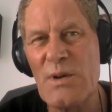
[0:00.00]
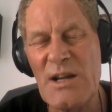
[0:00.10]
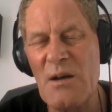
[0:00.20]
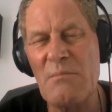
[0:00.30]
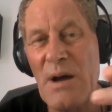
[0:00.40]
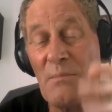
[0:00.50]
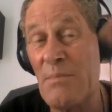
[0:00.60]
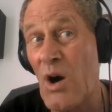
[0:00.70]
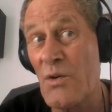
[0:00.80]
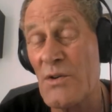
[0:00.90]
You would come by
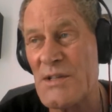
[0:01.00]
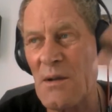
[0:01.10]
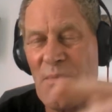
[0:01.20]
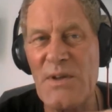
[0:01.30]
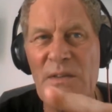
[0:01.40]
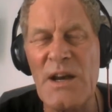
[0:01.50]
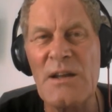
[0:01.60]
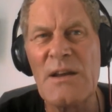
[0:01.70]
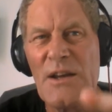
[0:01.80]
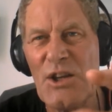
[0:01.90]
boat or something, and
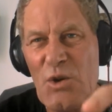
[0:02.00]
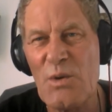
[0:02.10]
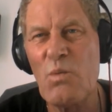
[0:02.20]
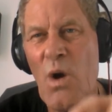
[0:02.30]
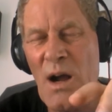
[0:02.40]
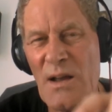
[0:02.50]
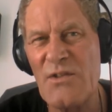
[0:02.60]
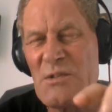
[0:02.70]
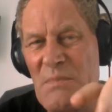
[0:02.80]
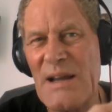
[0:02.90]
then you would walk
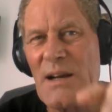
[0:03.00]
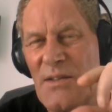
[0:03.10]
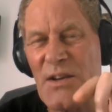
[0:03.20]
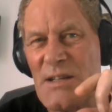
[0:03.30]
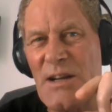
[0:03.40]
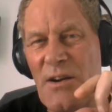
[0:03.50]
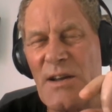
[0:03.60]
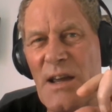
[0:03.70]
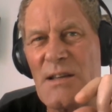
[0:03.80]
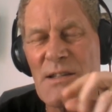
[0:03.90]
this megalithic
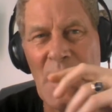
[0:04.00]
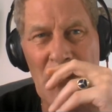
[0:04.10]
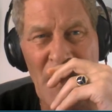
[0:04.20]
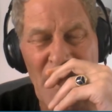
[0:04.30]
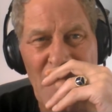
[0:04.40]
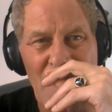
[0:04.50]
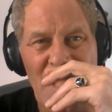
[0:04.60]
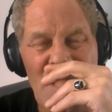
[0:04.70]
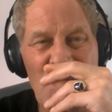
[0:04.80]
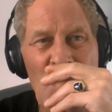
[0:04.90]
staircase up.
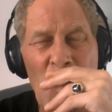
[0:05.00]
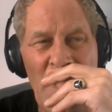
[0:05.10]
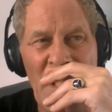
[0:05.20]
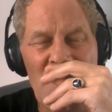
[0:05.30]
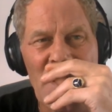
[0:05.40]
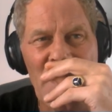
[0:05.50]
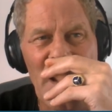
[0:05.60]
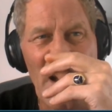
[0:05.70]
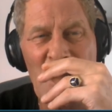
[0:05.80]
And so when I was at the